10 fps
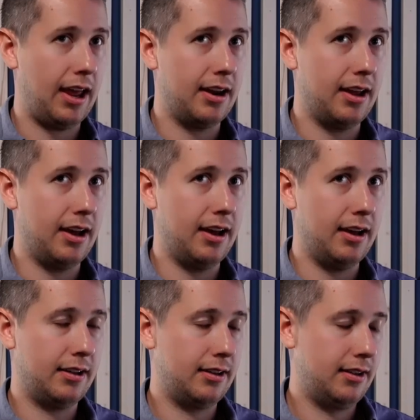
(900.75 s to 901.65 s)
got
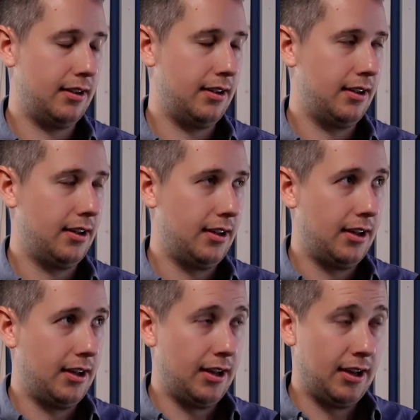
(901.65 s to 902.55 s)

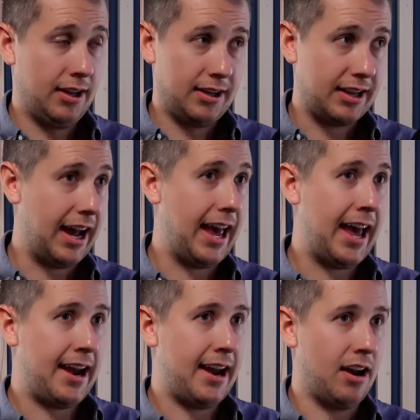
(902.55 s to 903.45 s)
Guy had
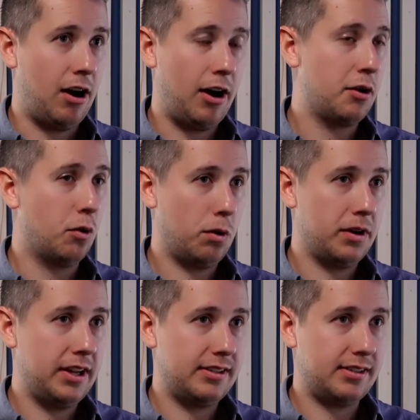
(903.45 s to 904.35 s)
an auto
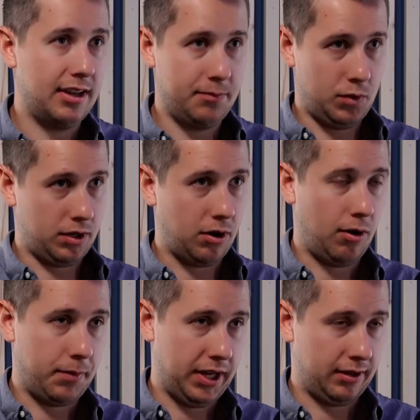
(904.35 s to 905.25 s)
ordnance M1
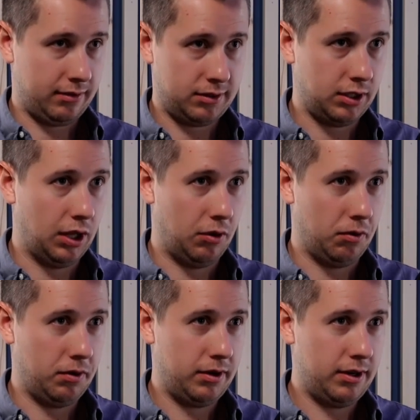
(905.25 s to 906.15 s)
carbine clone,
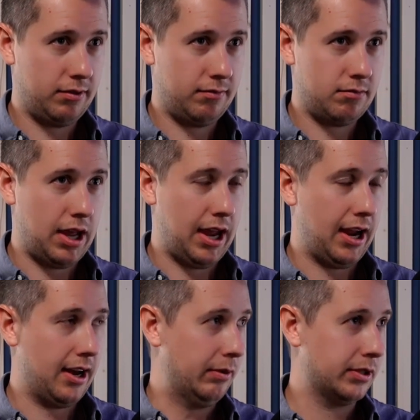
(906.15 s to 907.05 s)
and
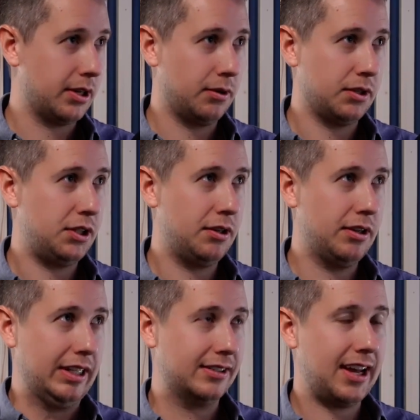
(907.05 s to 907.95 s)
he was going to shoot it.
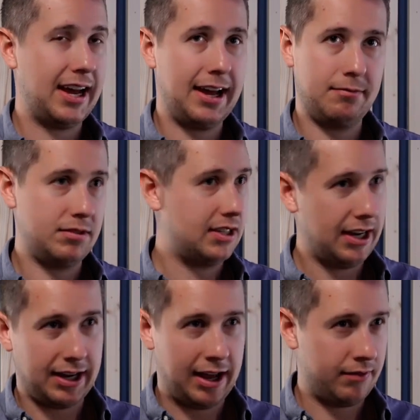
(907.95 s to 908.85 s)
This guy didn't
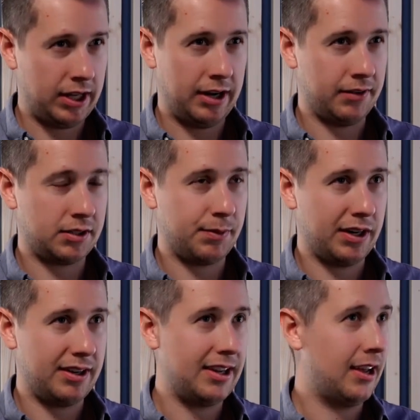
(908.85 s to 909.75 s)
have a lot of experience.
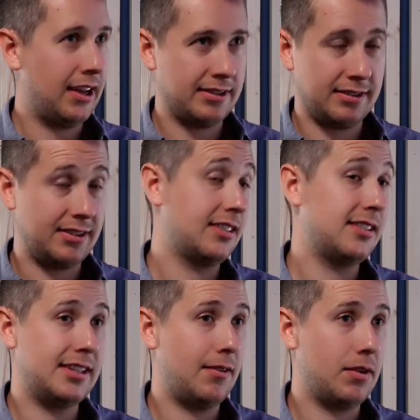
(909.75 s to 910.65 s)
He had
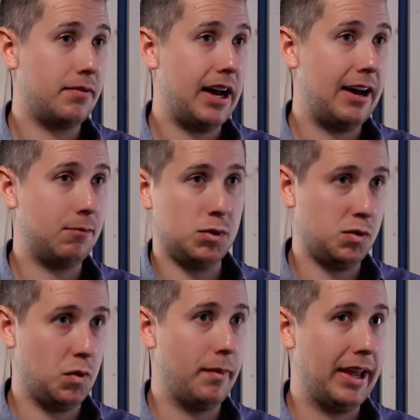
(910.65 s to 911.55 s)
CZ75, which was
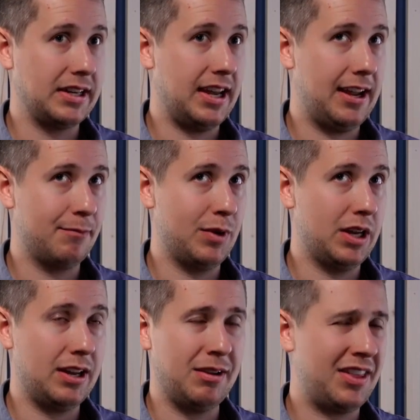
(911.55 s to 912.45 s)
well maintained, but
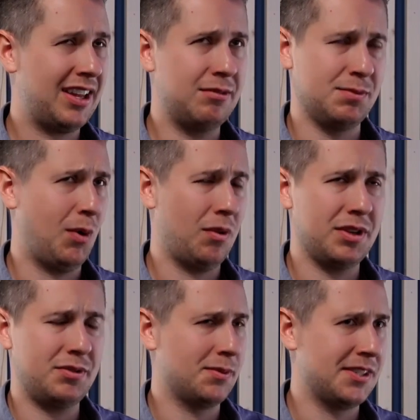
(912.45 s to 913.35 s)
I think he was borrowing this
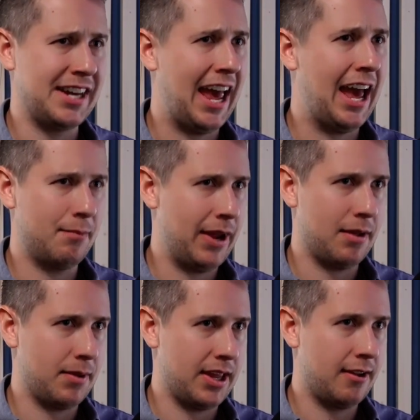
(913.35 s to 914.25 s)
from his dad, maybe.